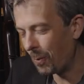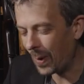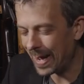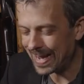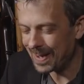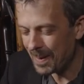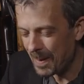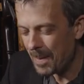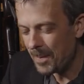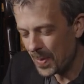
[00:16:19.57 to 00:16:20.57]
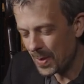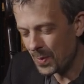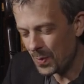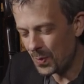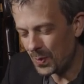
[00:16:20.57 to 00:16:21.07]
way,
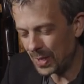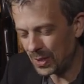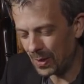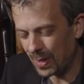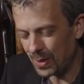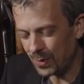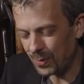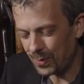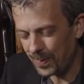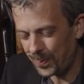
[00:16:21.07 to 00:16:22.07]
this kind of